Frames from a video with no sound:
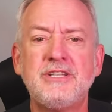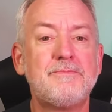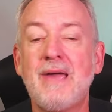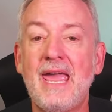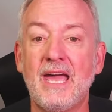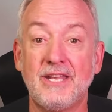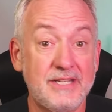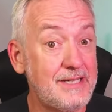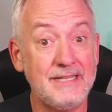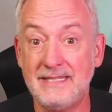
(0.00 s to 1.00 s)

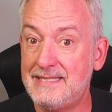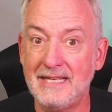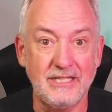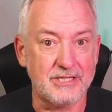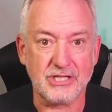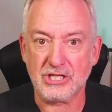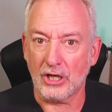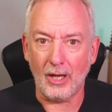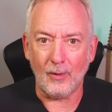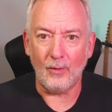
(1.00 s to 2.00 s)
demand didn't
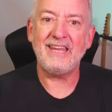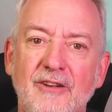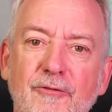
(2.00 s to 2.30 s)
slow. In